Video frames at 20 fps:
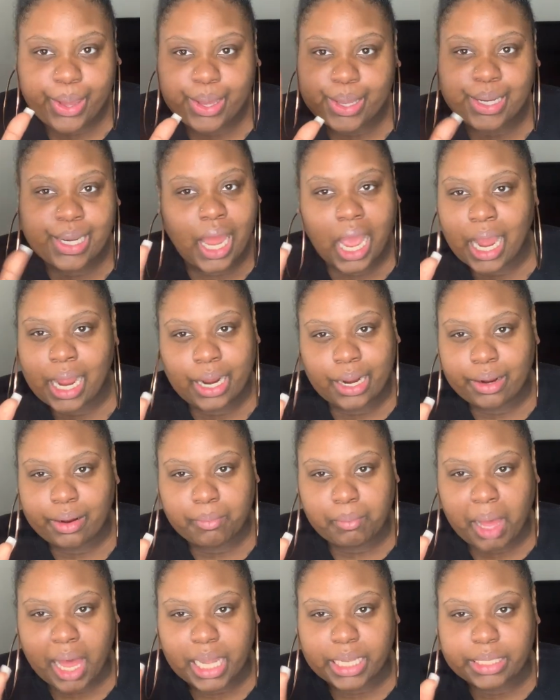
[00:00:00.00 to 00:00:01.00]
Not her and
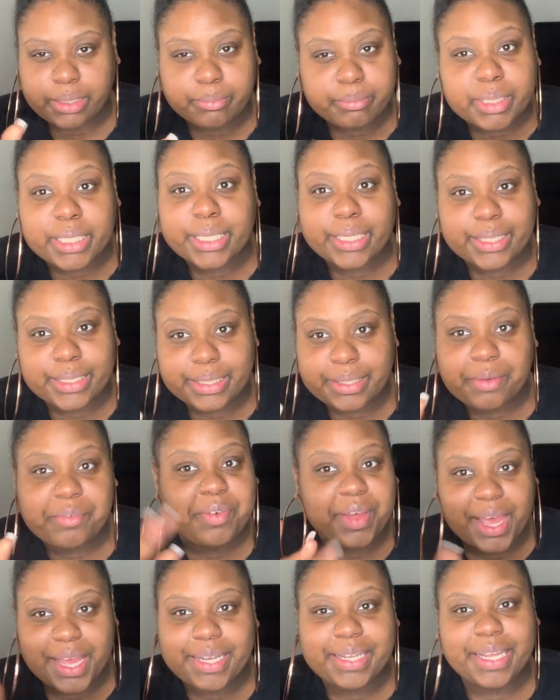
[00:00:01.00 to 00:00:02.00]
Molly, but the
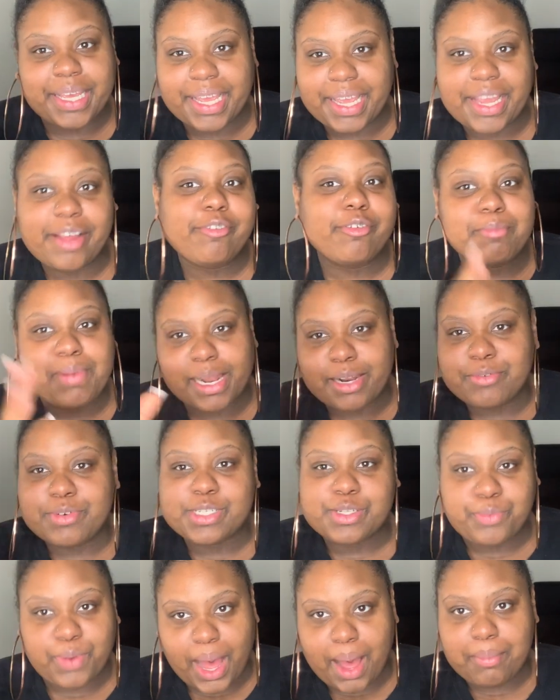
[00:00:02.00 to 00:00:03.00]
fact that everybody
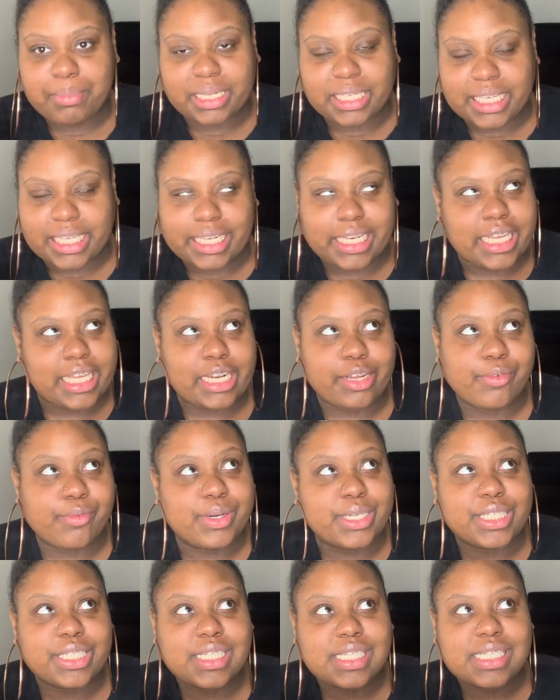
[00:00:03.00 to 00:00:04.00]
was wobbling and it
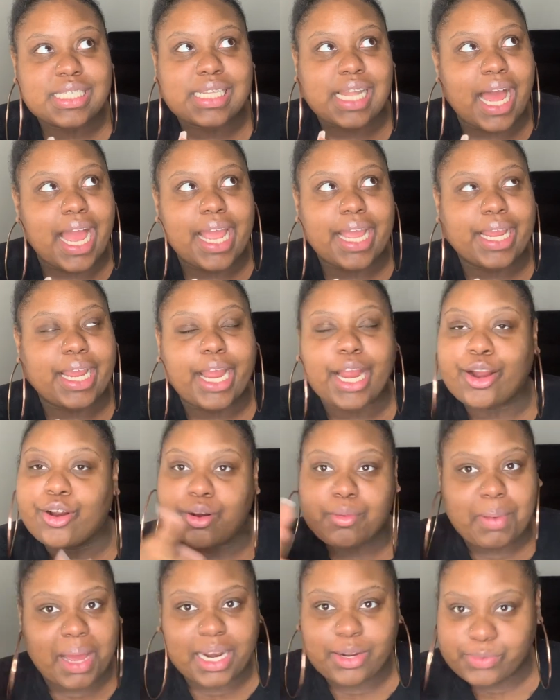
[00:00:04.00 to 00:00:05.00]
was like
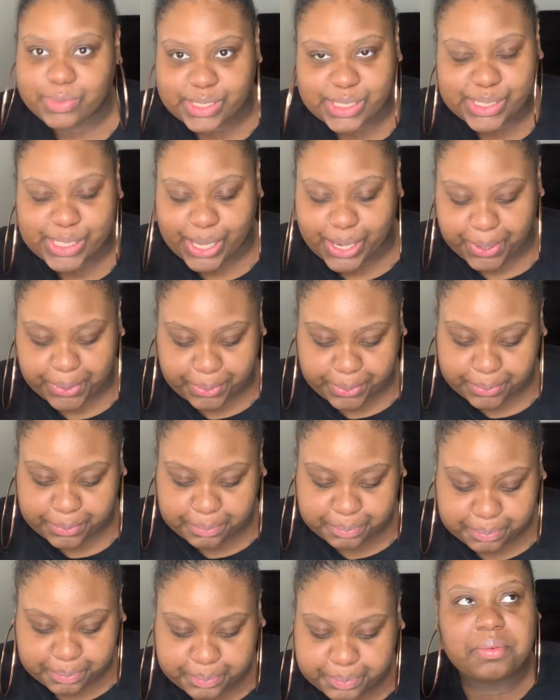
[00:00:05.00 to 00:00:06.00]
everybody was there.
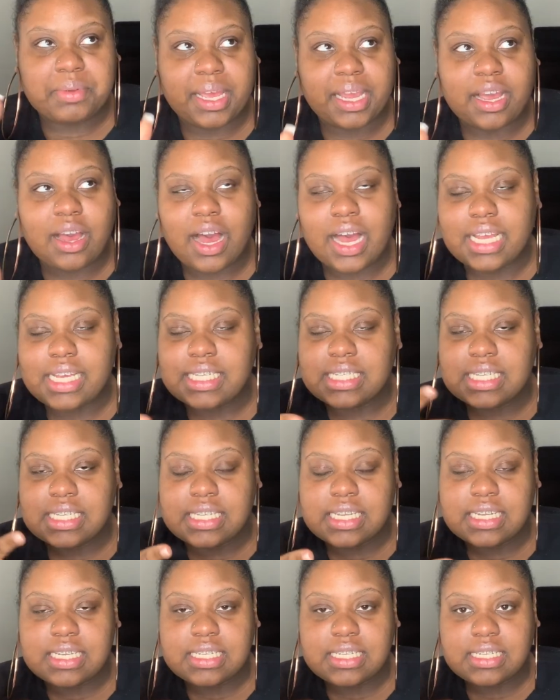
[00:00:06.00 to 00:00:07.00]
They called Issa
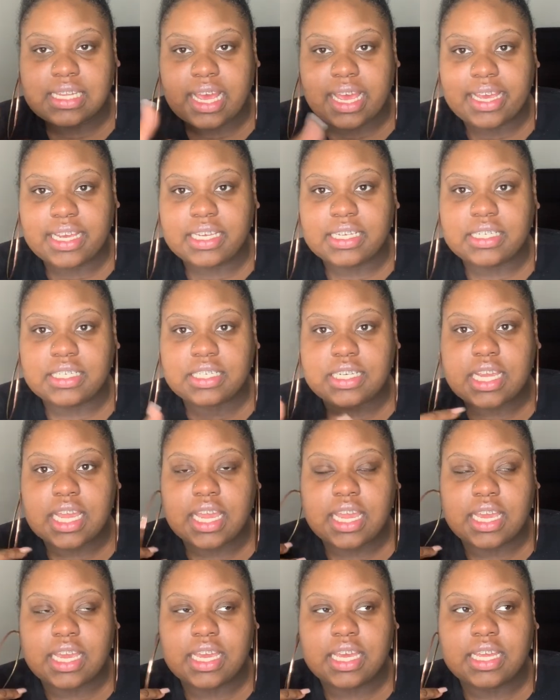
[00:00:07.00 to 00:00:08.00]
to the stage
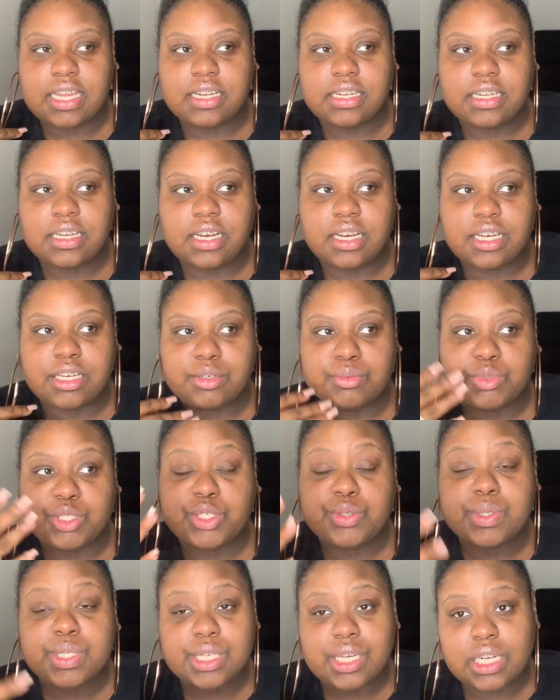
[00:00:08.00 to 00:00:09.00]
and um, she
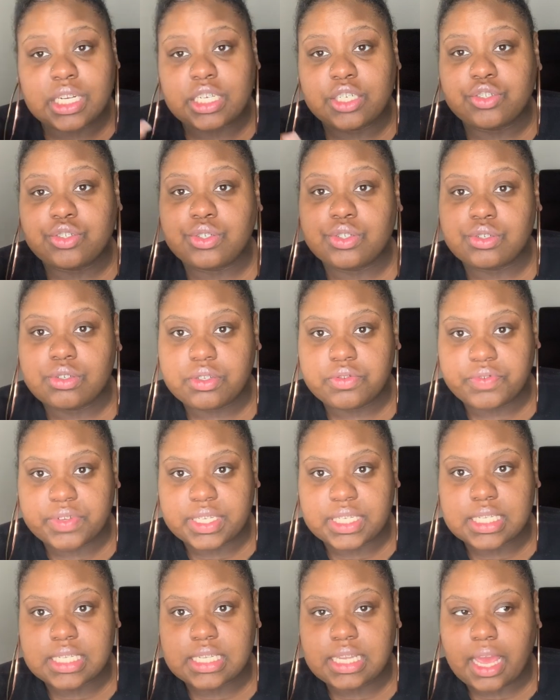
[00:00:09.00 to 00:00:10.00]
was going to introduce
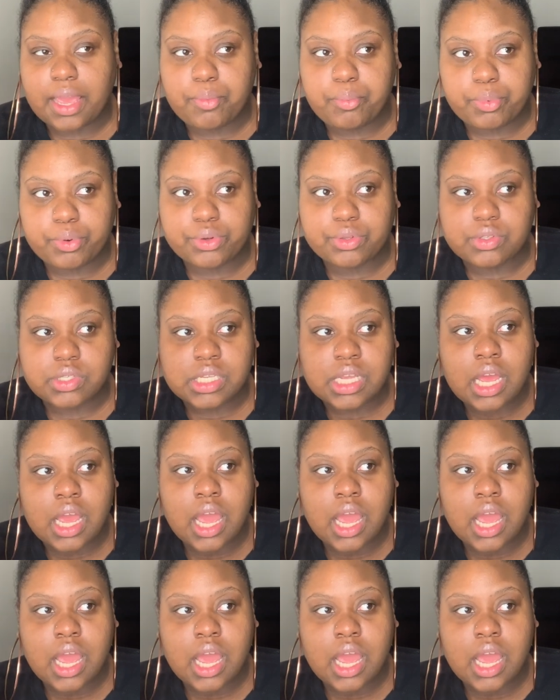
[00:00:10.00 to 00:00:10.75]
Vince Staples